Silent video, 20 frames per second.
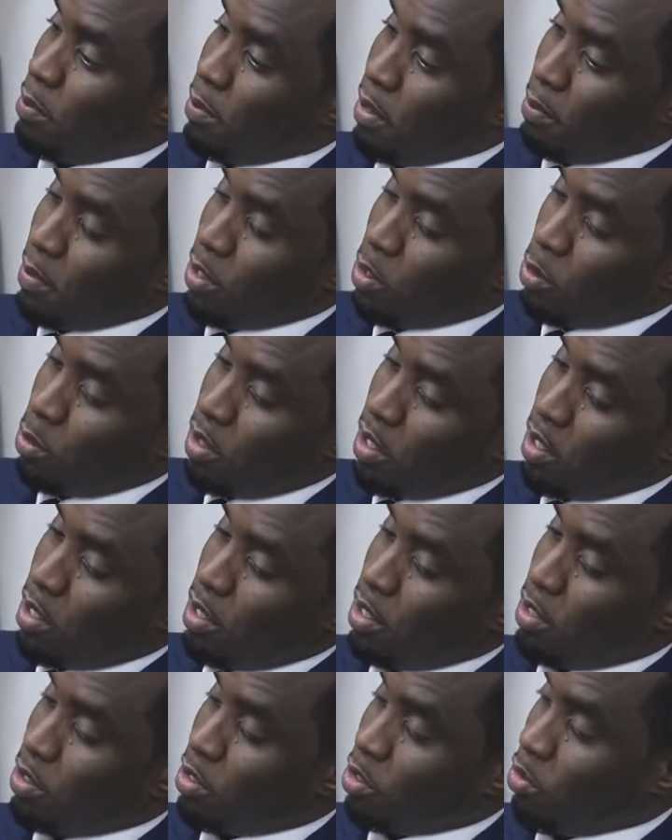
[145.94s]
them in between
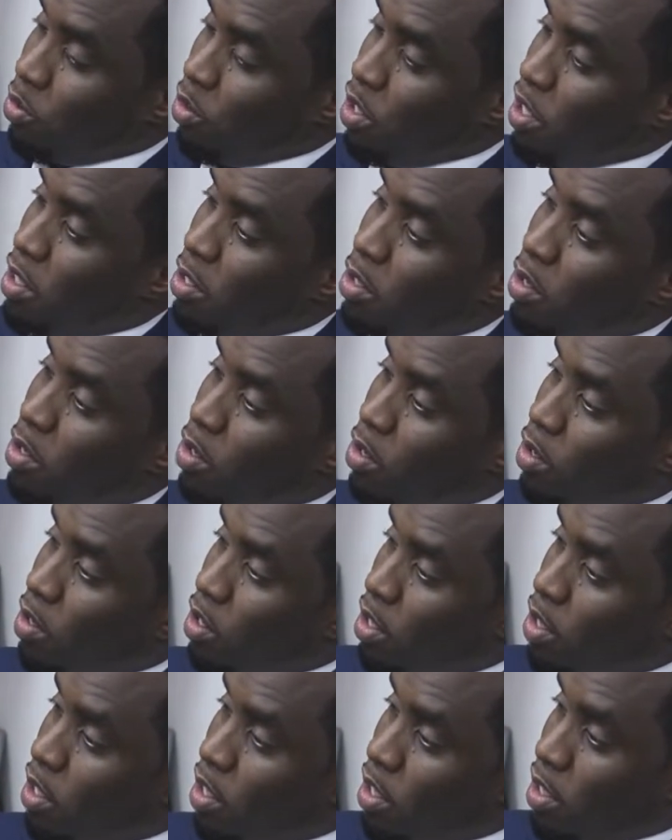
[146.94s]
the screen door
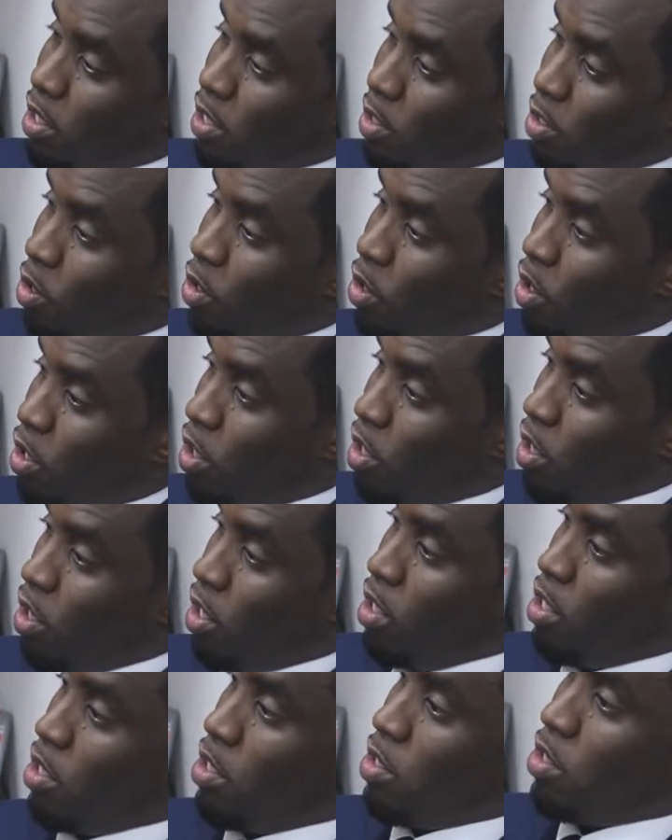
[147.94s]
and the door.
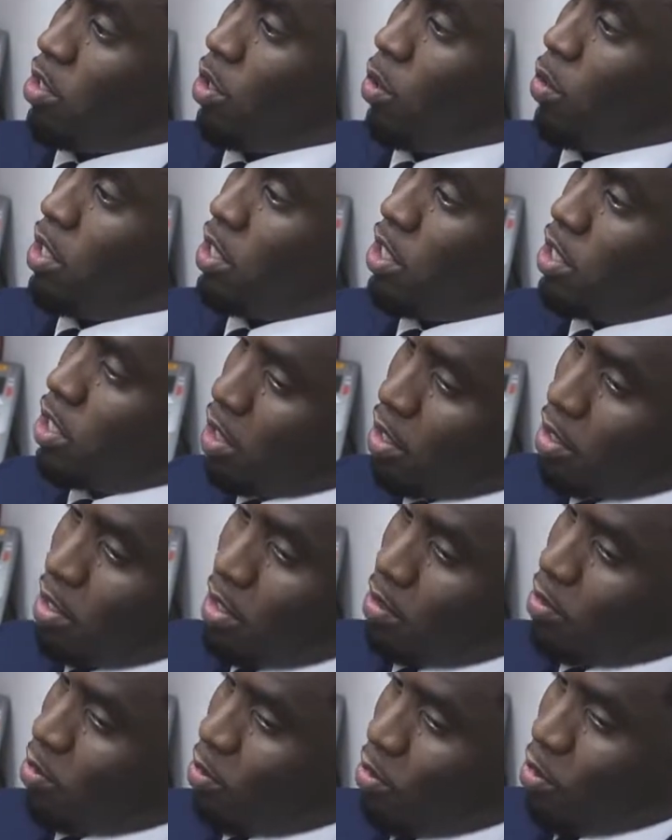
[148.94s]
So it's
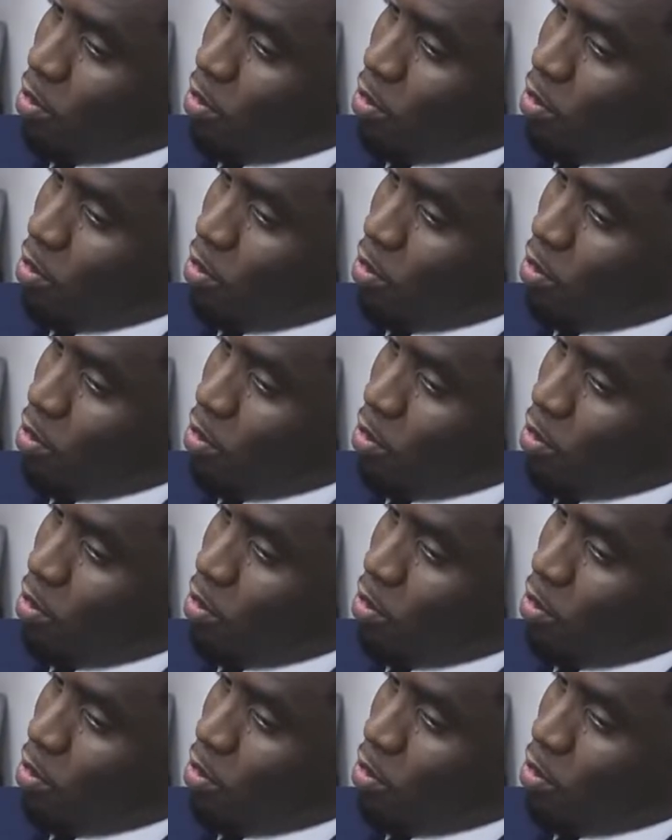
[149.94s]
just